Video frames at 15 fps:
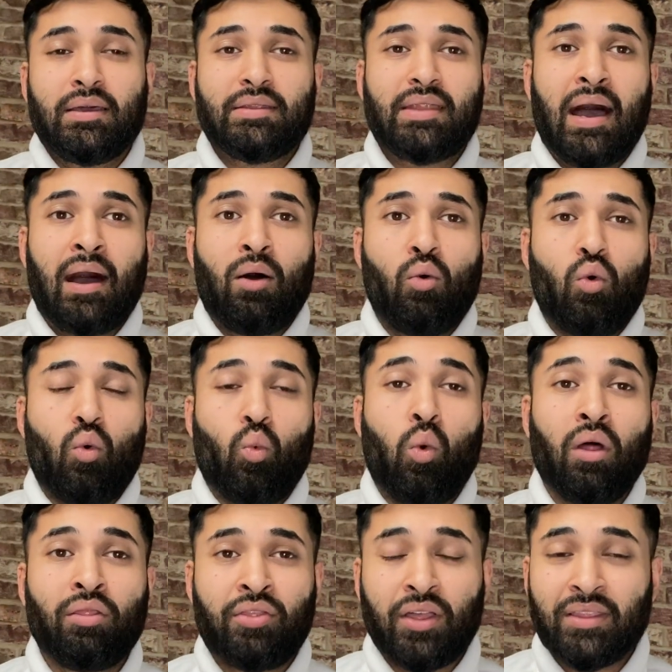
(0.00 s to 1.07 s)
Now,
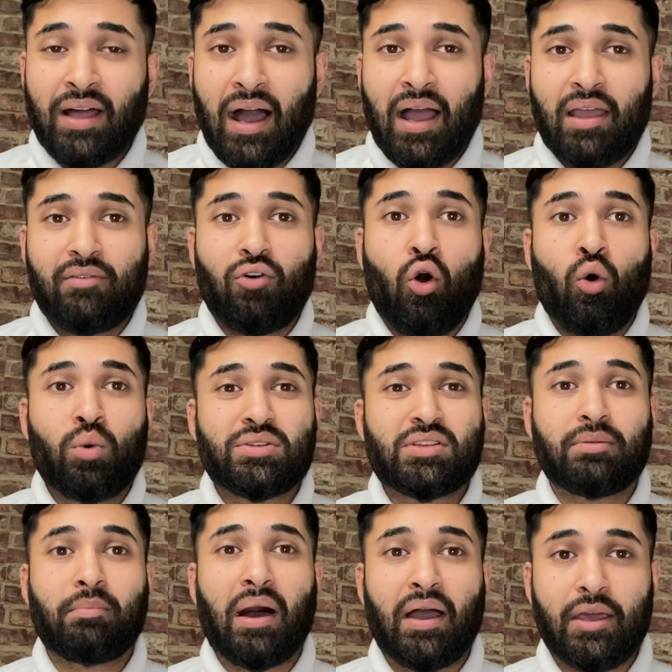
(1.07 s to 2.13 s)
one thing that I have always
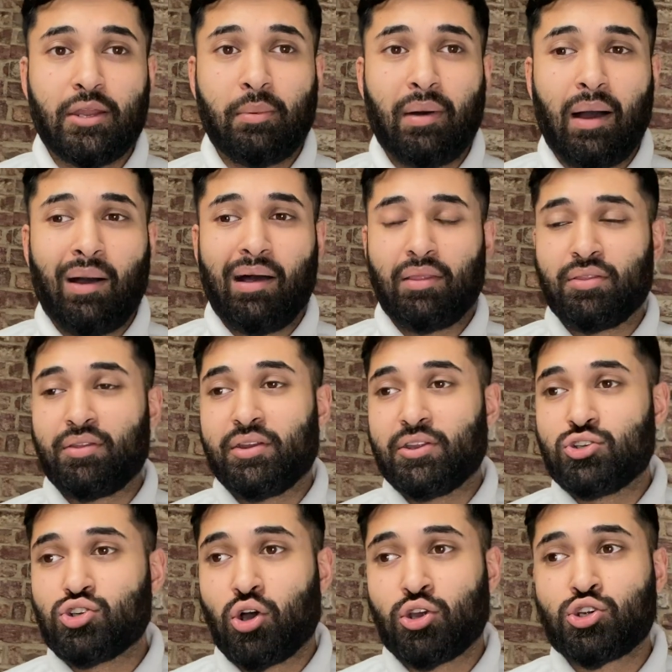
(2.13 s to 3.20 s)
admired about Anthony
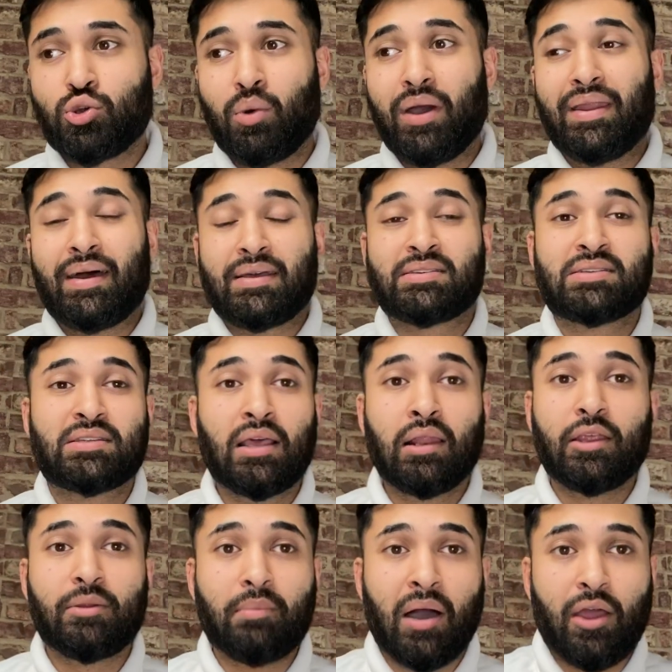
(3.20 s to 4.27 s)
Joshua, and I still
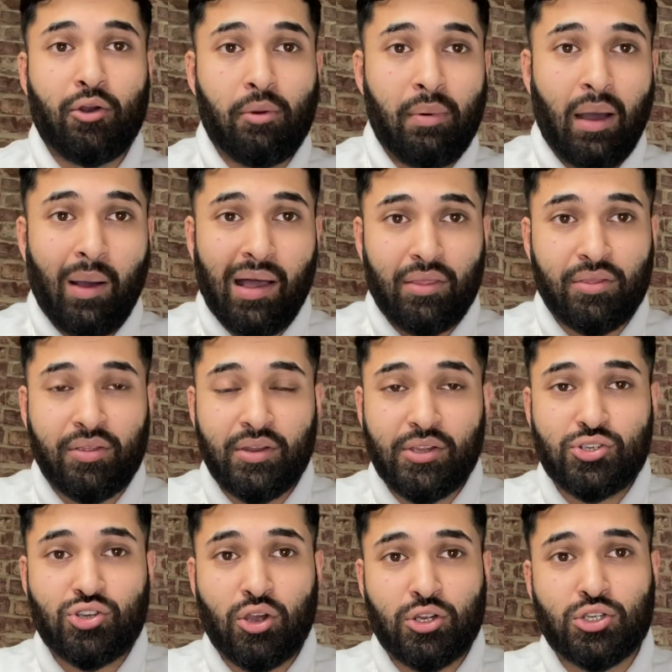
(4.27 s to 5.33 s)
admire about Anthony
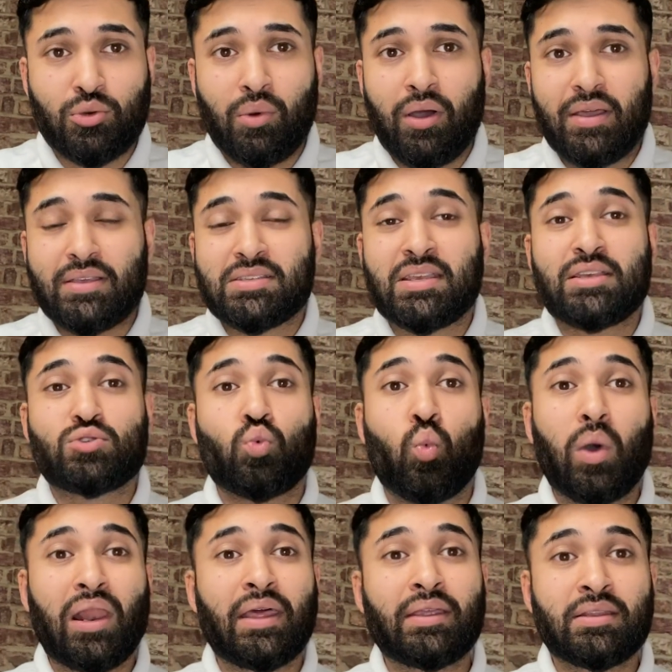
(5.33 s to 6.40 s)
Joshua, is his
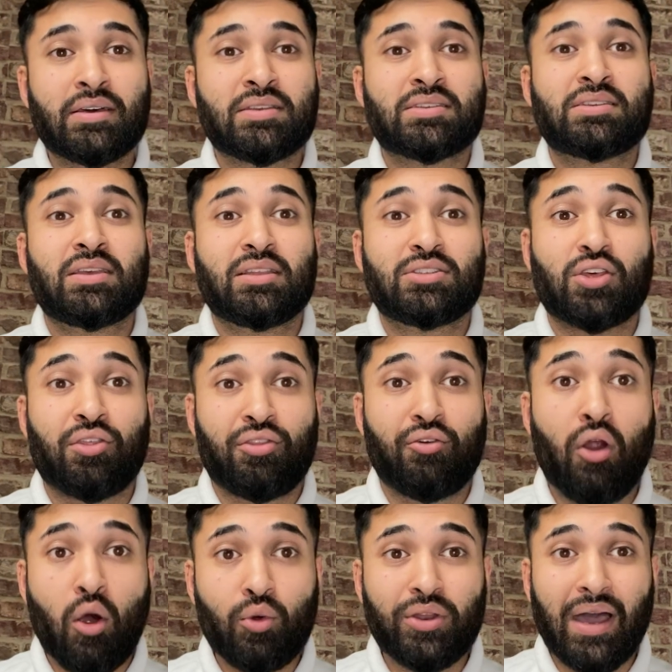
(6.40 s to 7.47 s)
willingness to
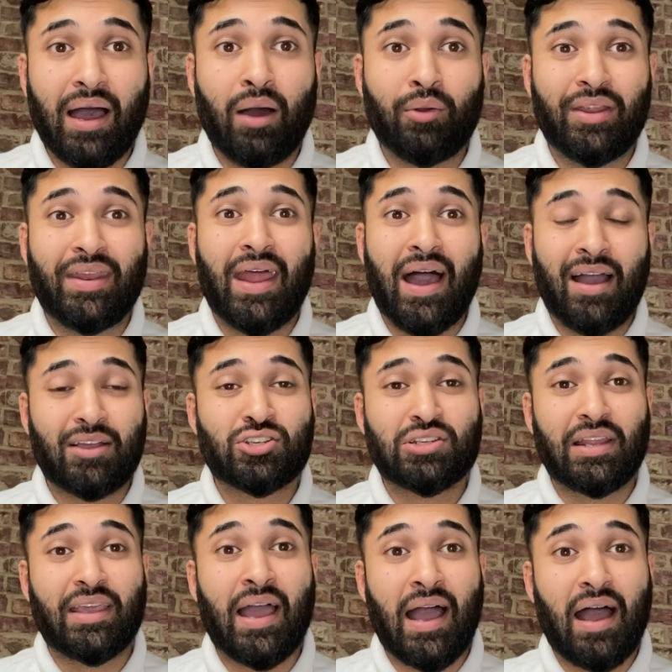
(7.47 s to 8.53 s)
throw down and
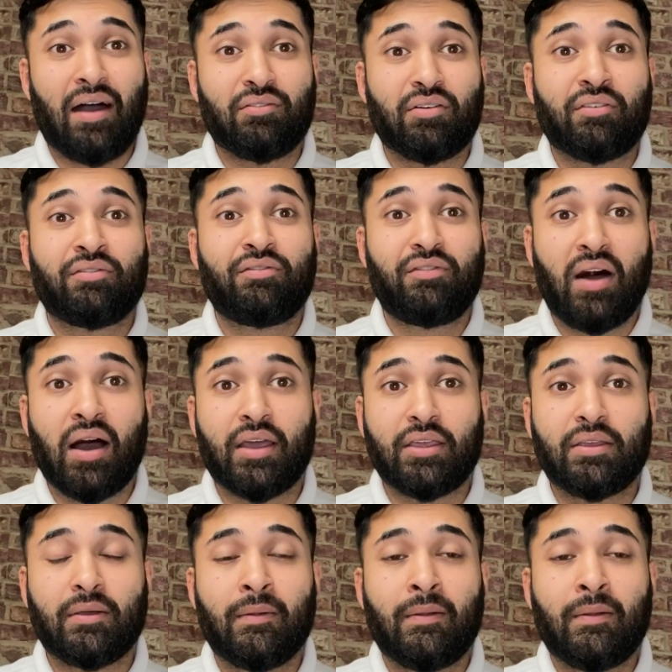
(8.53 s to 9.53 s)
actually have a fight.